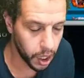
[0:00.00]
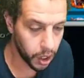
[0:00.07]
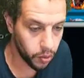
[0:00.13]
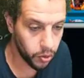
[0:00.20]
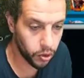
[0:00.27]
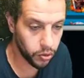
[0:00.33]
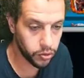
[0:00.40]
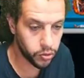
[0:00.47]
I
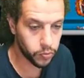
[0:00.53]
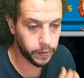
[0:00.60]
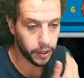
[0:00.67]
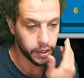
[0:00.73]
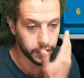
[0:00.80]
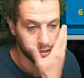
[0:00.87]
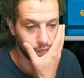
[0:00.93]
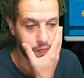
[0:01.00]
will also
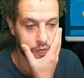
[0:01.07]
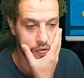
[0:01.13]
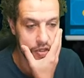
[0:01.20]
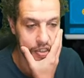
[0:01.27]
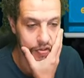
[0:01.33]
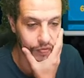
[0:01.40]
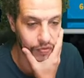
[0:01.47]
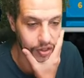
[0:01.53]
pilot some
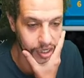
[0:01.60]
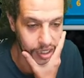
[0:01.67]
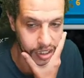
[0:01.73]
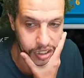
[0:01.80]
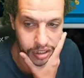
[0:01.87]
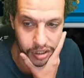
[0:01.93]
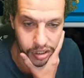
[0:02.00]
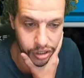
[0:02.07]
friends if they
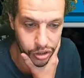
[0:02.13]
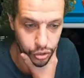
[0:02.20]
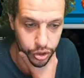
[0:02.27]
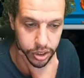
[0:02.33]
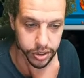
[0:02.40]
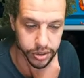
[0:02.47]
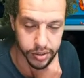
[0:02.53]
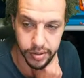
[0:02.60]
need an
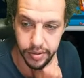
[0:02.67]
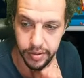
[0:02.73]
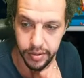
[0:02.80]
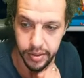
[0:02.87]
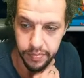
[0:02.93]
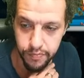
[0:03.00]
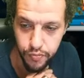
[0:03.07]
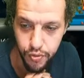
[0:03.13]
S2S.
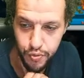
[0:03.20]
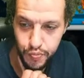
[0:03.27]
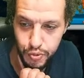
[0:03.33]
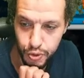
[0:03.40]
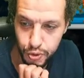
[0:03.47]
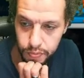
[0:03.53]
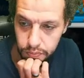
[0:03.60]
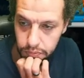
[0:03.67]
Boom,
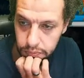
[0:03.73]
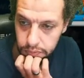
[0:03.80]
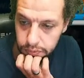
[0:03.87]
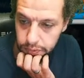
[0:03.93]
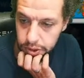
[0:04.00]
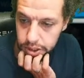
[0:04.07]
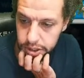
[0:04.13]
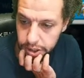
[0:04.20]
boom.
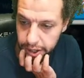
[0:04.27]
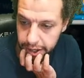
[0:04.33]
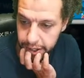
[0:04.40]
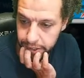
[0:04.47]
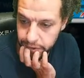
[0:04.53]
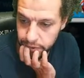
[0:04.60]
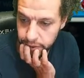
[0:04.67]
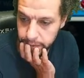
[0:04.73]
Where is your
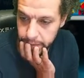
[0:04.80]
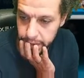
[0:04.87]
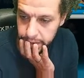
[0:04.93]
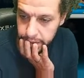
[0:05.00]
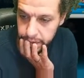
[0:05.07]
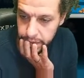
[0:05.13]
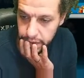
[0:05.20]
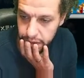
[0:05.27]
account, Tsunami?
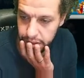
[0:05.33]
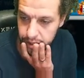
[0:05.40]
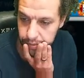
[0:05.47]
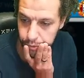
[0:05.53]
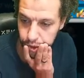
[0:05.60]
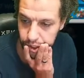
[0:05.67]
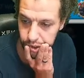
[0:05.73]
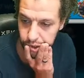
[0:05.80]
You guys
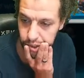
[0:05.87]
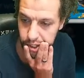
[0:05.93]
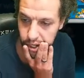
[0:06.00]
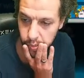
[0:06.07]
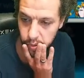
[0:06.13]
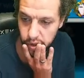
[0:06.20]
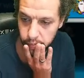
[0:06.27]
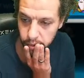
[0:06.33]
keep changing
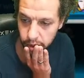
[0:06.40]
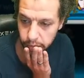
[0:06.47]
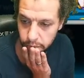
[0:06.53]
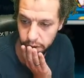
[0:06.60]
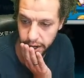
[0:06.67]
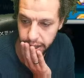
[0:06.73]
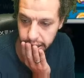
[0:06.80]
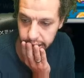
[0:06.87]
name. Give me a
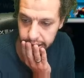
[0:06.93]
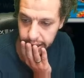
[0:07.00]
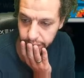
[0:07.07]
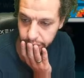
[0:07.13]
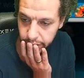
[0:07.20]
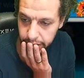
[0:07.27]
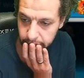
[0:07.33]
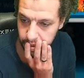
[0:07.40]
break.
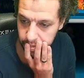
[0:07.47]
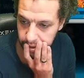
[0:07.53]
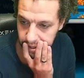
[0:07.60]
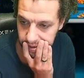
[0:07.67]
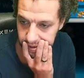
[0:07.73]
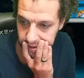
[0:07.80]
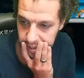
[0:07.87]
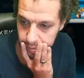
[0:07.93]
Can't find
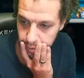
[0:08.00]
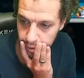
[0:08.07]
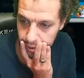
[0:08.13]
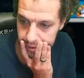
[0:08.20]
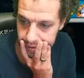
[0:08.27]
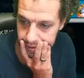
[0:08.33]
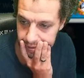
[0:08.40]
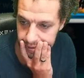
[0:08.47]
anybody
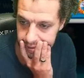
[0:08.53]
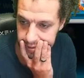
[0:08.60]
anymore.